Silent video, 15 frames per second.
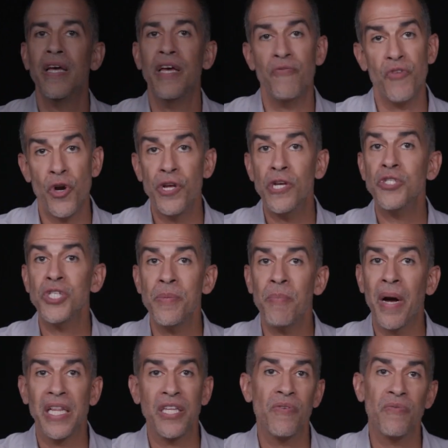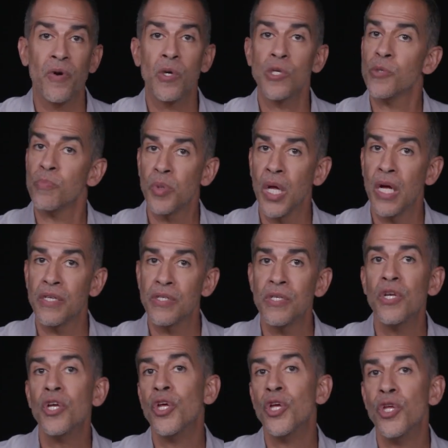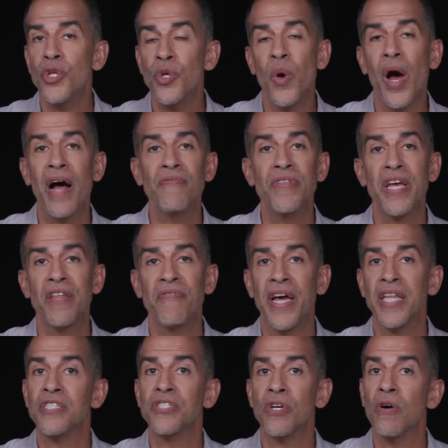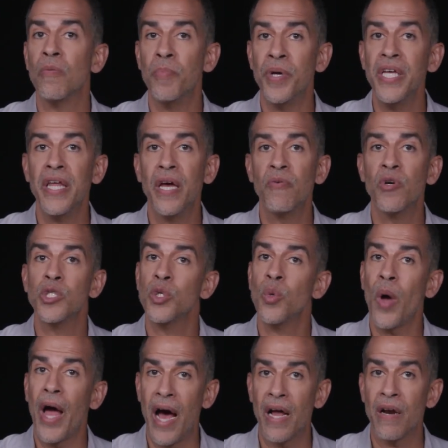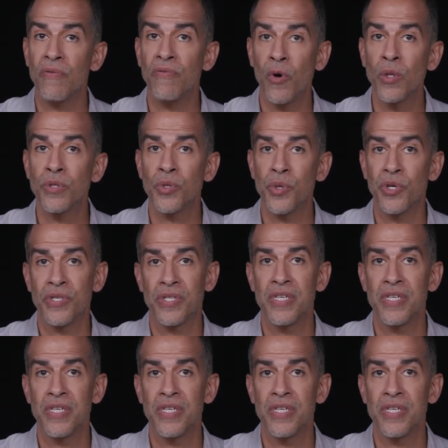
If you're using Mylio Photos Plus, you have the advantage of being able to add a vault to your